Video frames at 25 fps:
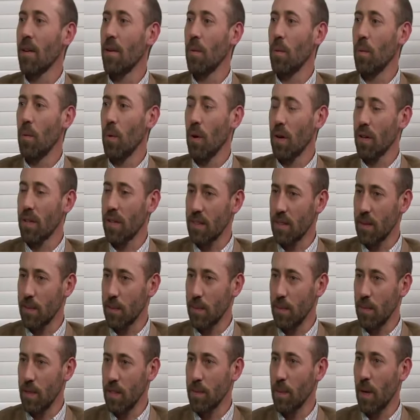worked at
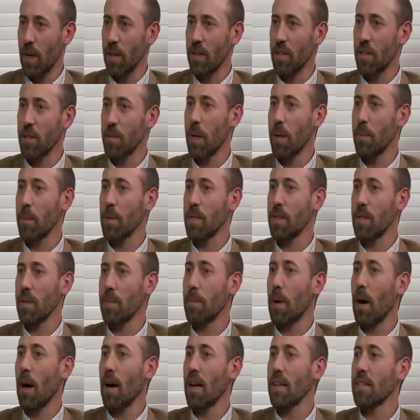some small newspapers
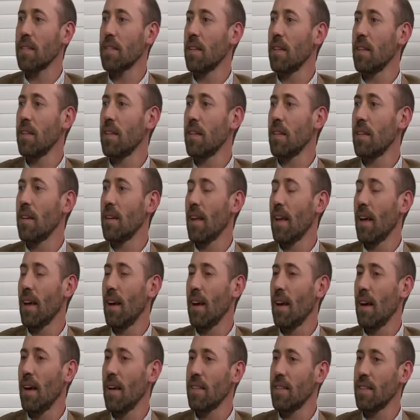in Boston,
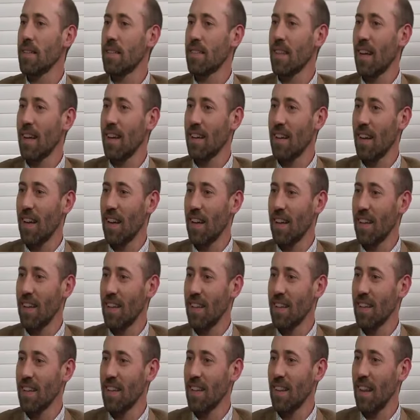decided
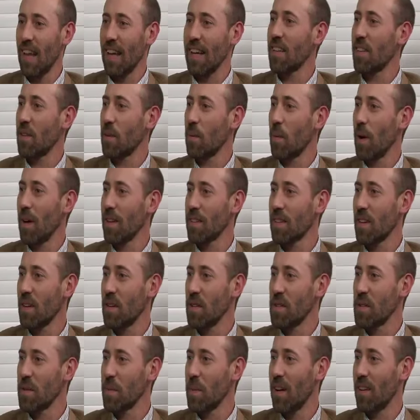I liked the West
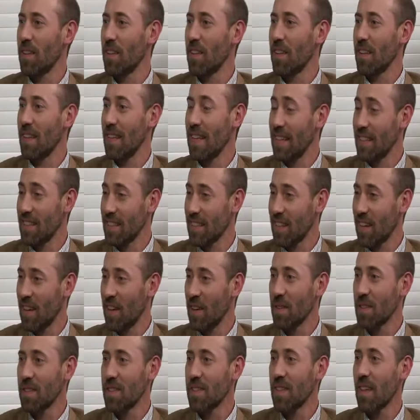Coast better than the East
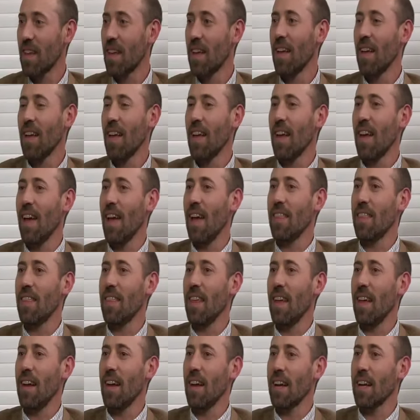Coast, and
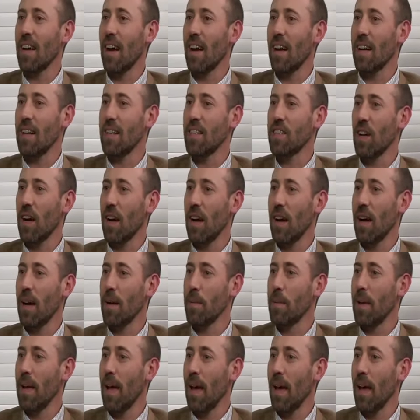then I got a
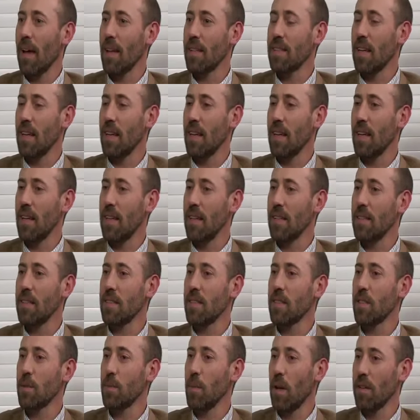job at a
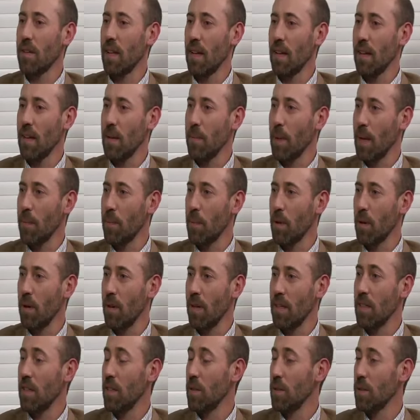small daily paper
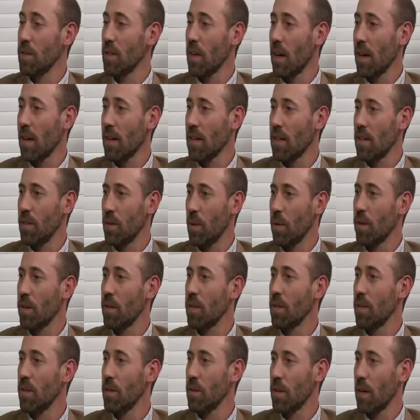in Utah,
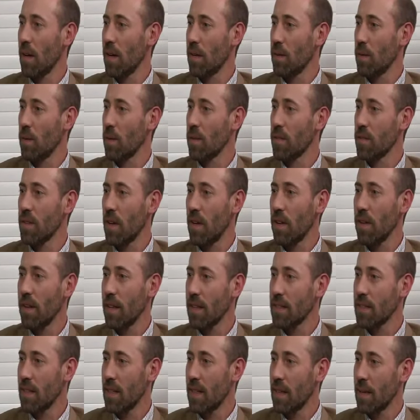northern Utah, north of Salt
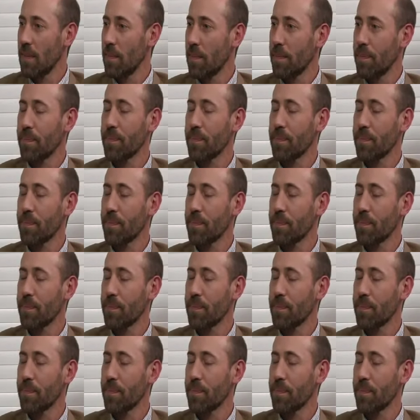Lake City.